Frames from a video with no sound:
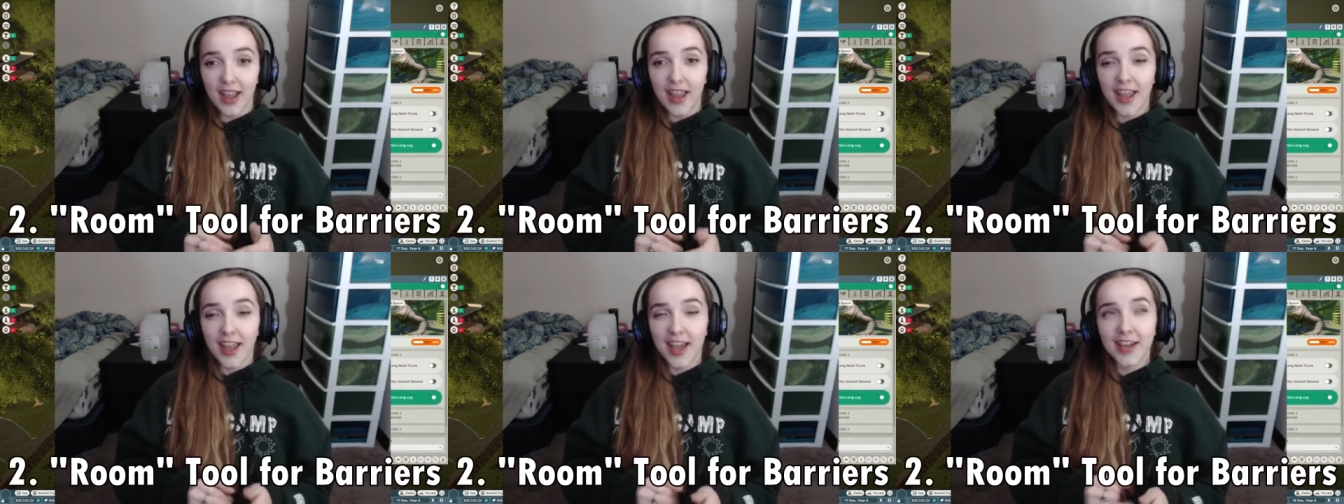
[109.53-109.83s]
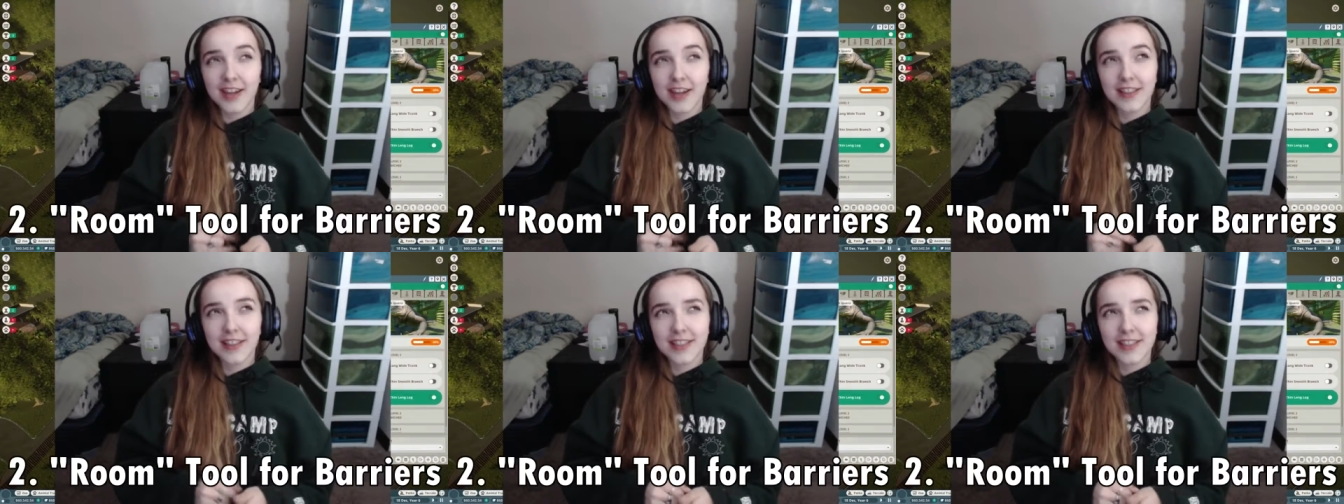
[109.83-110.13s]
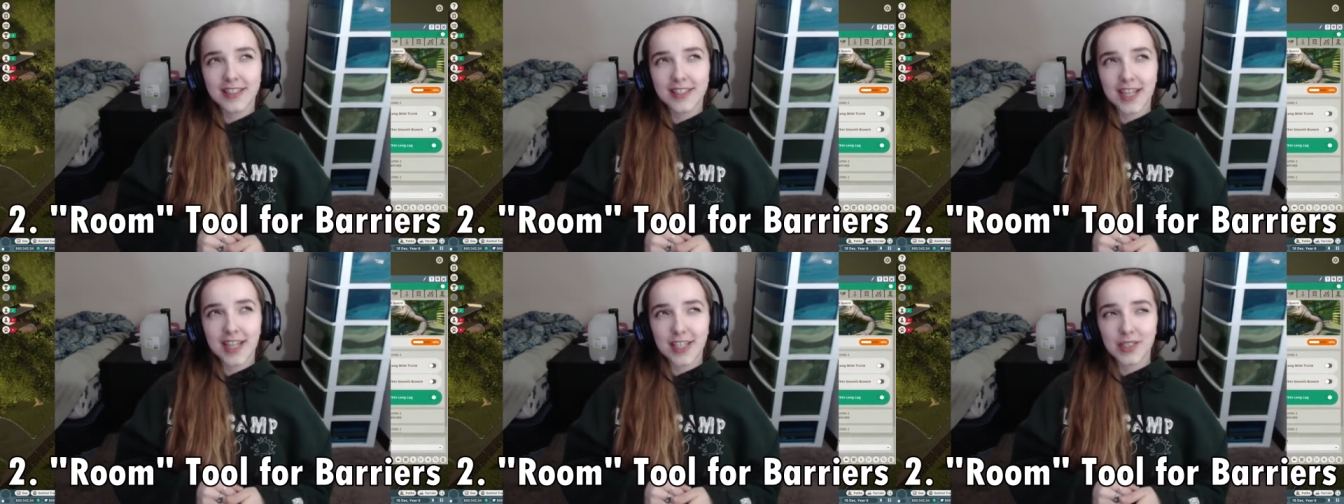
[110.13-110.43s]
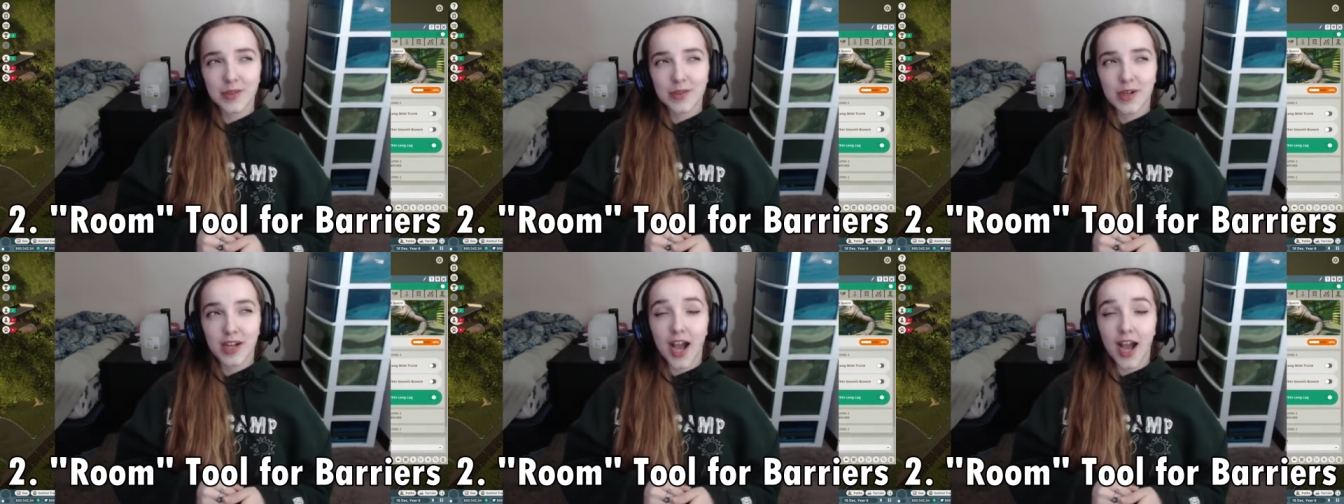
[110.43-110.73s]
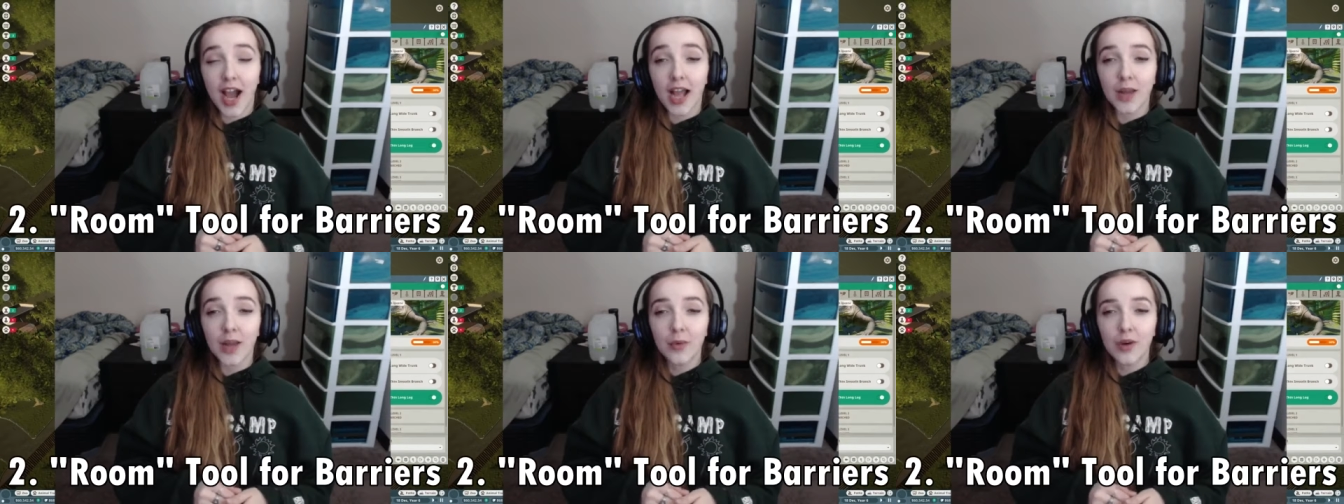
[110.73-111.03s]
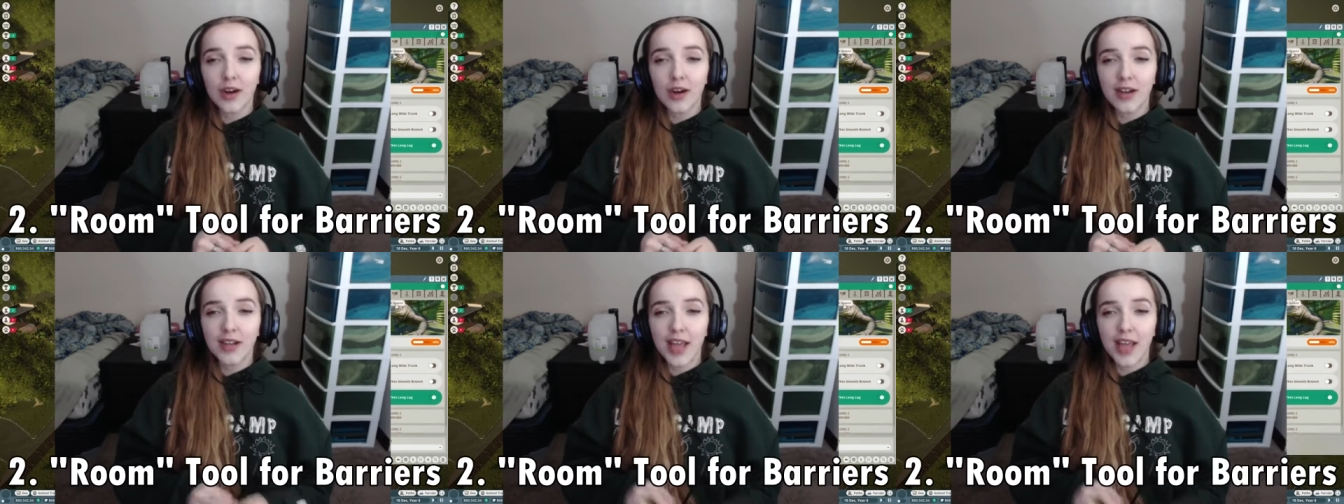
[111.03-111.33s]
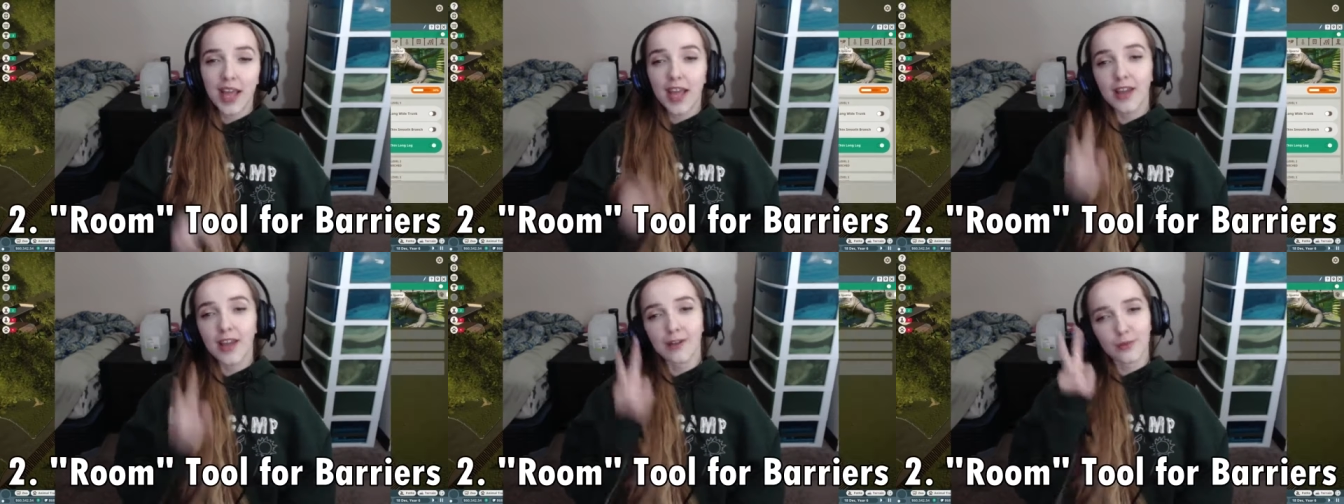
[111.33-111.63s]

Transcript: And this next one, I want a